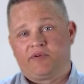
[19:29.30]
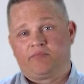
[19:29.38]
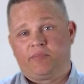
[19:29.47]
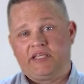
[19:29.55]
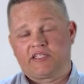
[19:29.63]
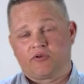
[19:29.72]

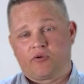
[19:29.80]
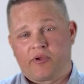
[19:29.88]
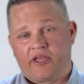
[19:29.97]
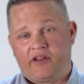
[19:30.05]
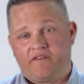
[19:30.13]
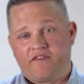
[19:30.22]
and basically we're
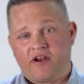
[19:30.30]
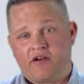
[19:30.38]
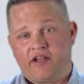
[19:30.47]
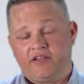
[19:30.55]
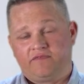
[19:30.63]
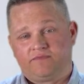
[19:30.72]
making a
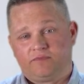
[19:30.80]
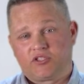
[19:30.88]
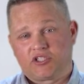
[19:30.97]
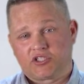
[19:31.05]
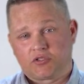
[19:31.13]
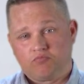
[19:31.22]
very
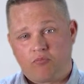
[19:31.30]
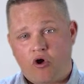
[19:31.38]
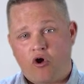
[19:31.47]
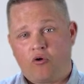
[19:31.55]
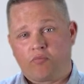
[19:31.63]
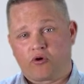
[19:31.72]

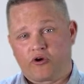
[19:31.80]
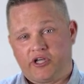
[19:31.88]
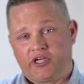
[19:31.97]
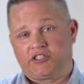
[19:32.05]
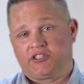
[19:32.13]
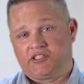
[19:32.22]
small
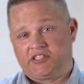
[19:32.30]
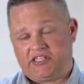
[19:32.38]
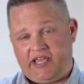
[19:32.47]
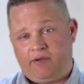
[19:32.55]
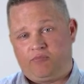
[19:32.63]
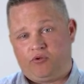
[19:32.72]
production
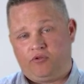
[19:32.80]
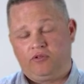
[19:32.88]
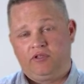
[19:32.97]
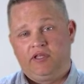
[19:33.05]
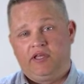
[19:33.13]
sample.